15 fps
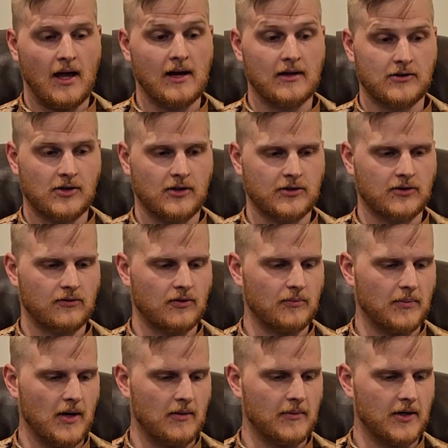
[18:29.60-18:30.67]
and it's also from
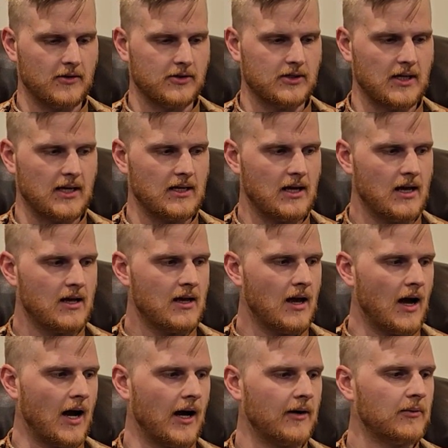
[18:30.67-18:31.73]
Palmetto State.
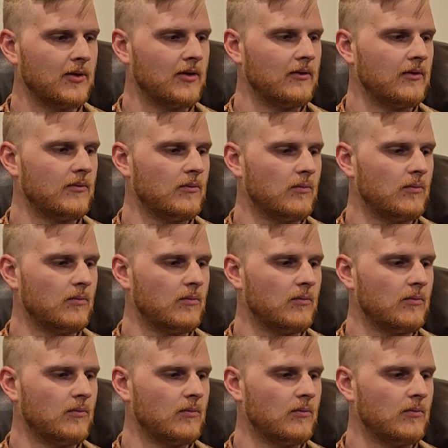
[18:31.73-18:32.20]
I would